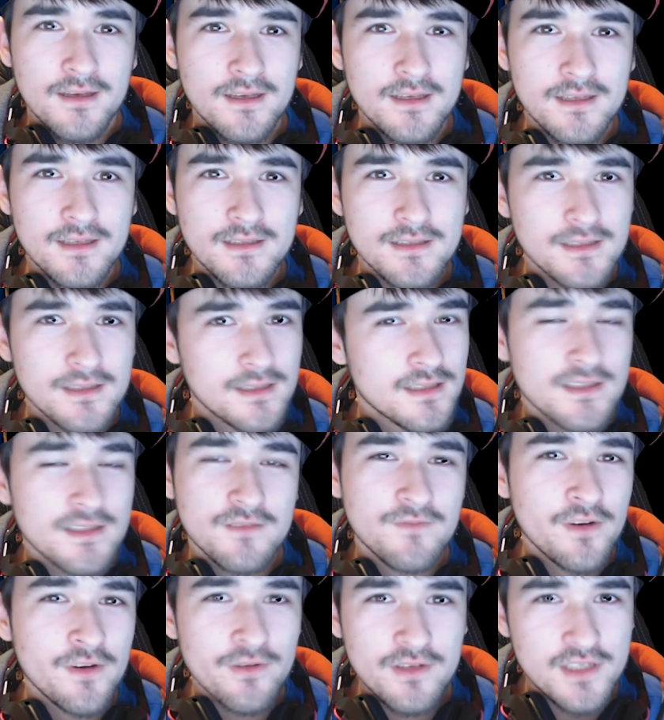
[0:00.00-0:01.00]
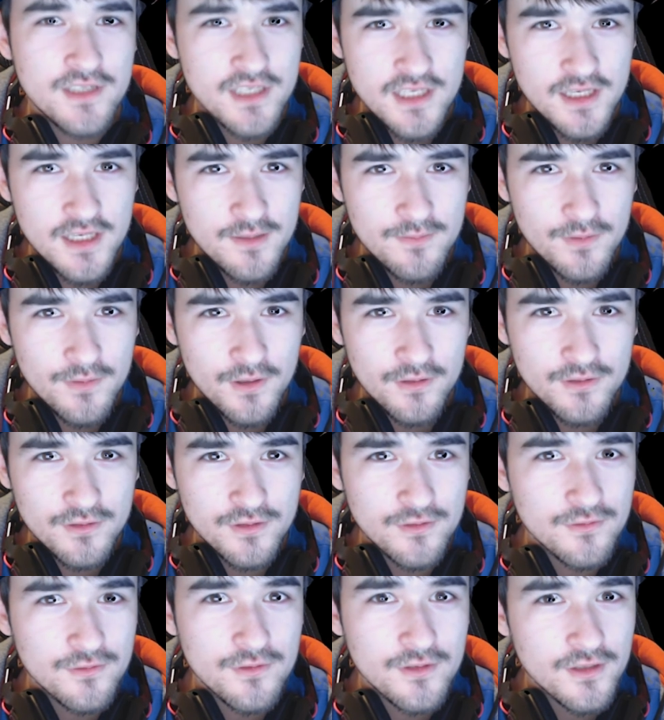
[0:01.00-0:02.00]
it's, it's very cheap
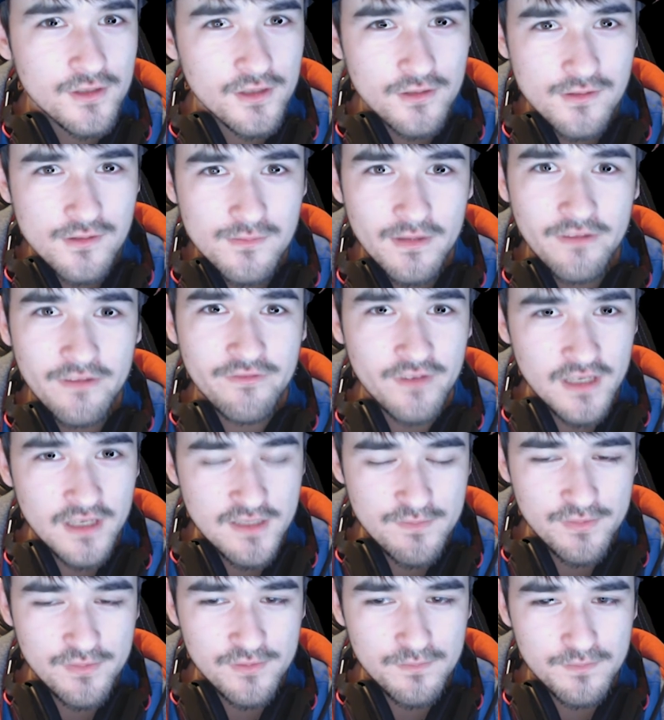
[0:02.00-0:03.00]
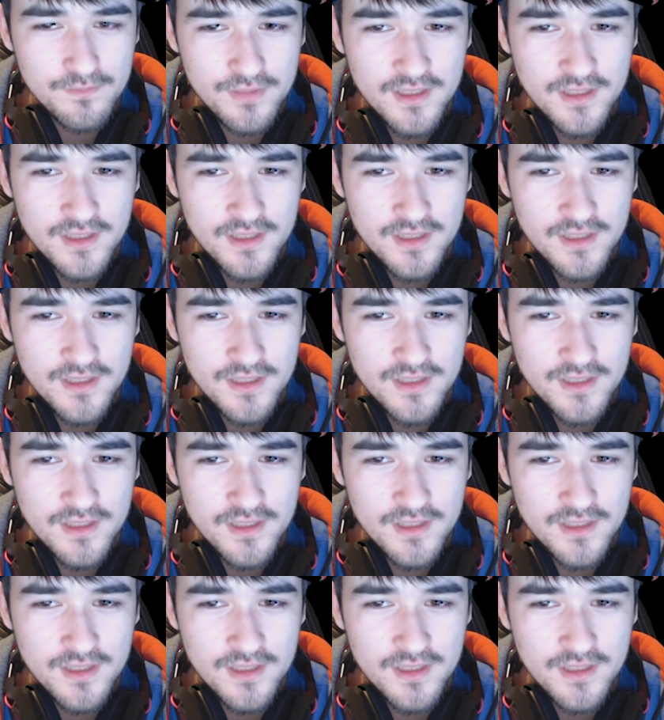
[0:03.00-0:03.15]
also you can go to my facebook